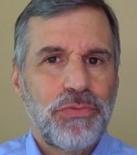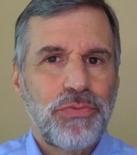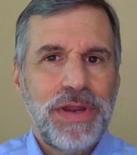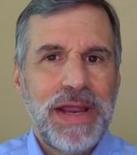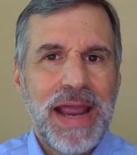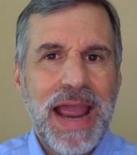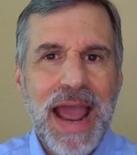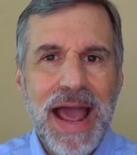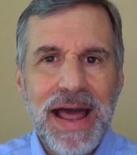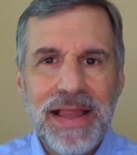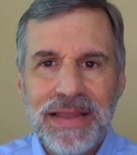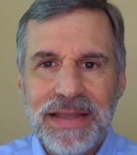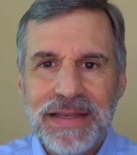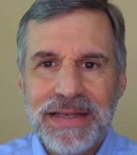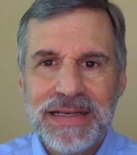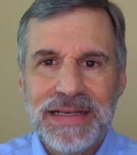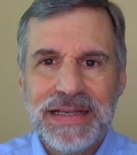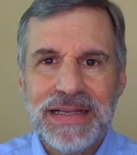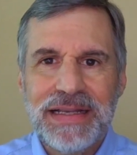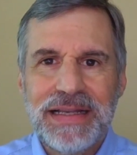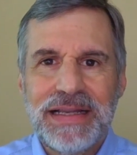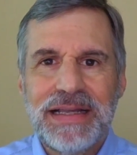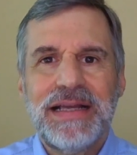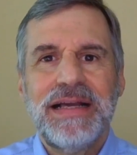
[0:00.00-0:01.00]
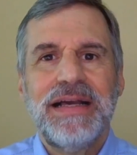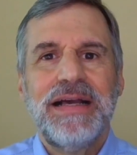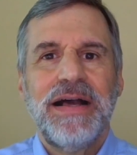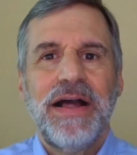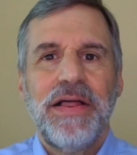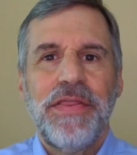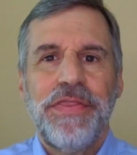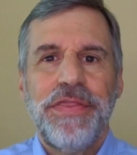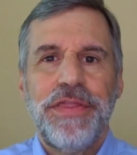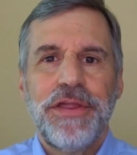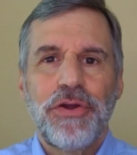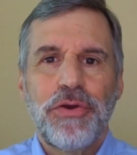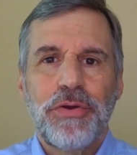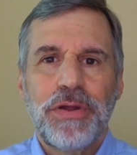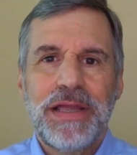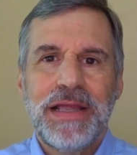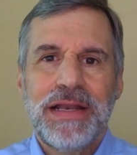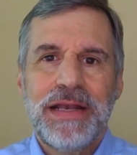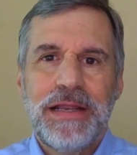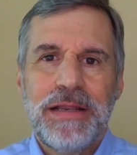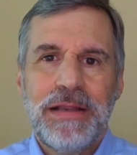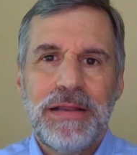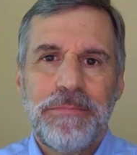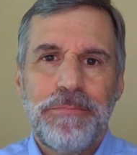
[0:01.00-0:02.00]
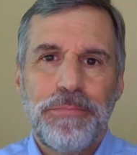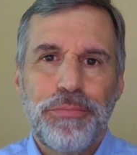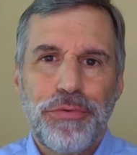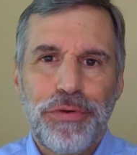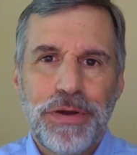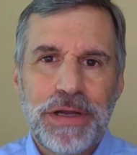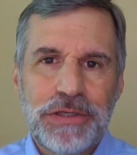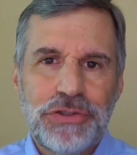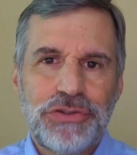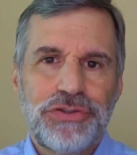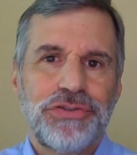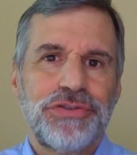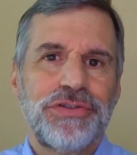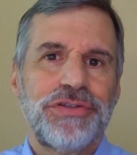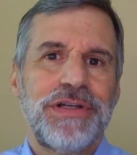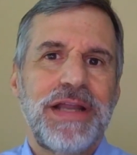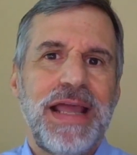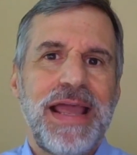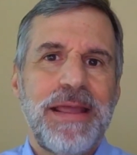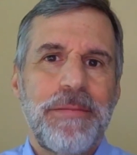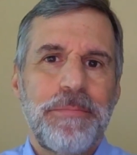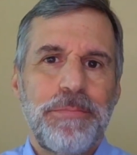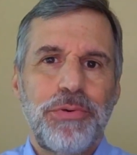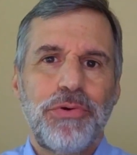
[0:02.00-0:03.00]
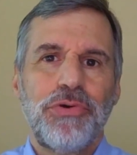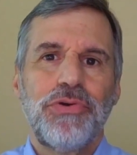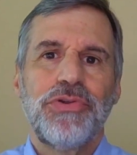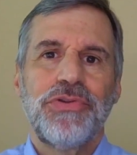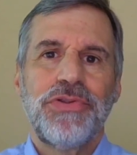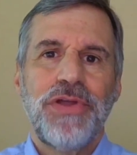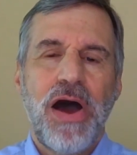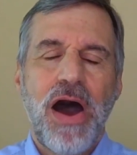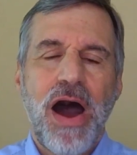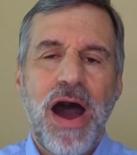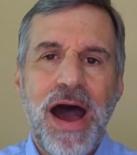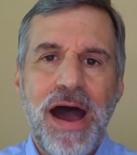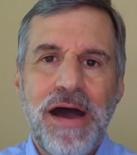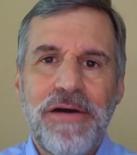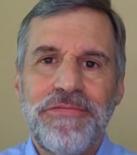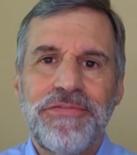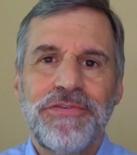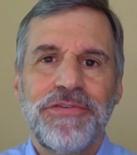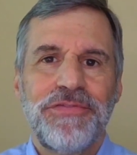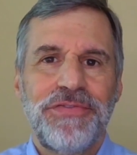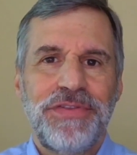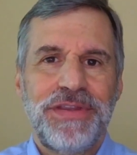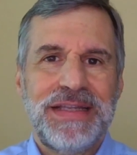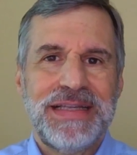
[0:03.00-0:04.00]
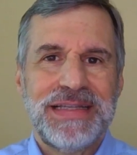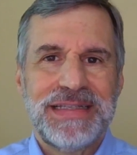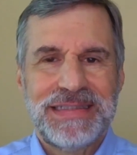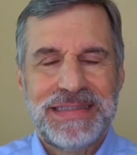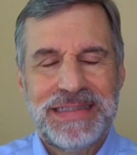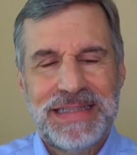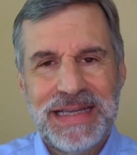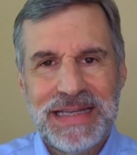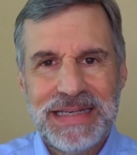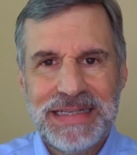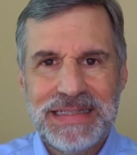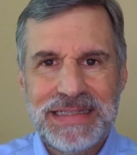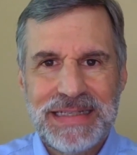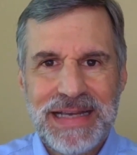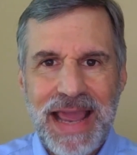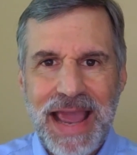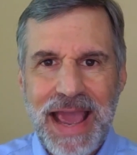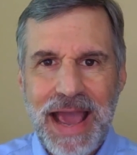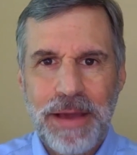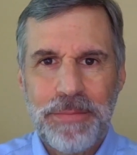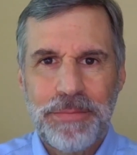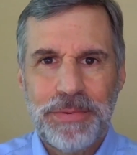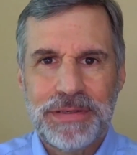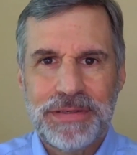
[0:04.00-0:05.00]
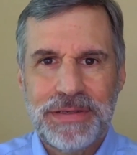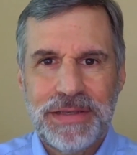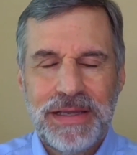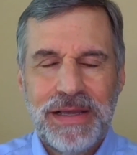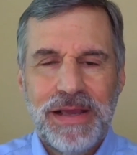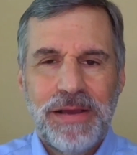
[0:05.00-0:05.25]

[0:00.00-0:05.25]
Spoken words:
reality, they're getting pressured and pulled off of the intended habit